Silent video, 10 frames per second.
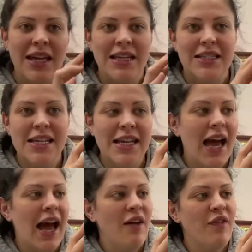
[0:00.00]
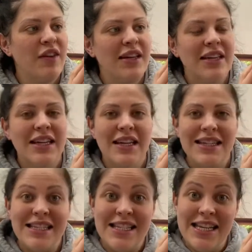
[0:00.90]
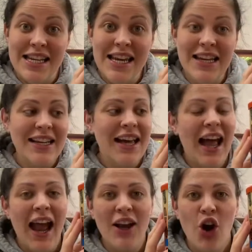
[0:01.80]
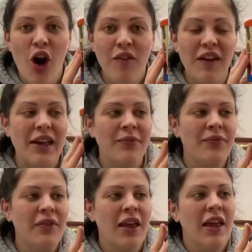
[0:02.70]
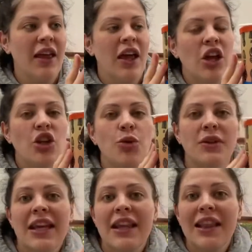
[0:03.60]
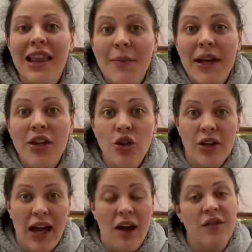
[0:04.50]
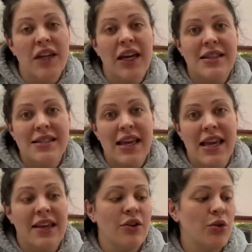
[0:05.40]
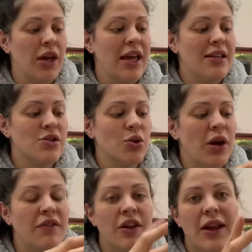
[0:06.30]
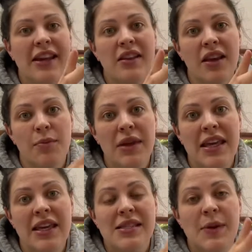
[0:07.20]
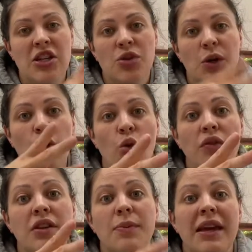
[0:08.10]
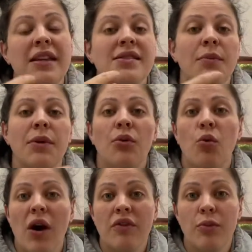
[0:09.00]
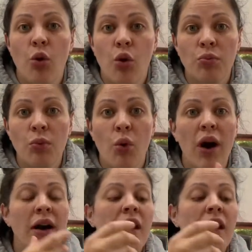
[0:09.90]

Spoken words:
Decaf, tea and coffee. You will need to limit your caffeine intake, okay? So if you're anything like me, especially with COVID making some people work from home more,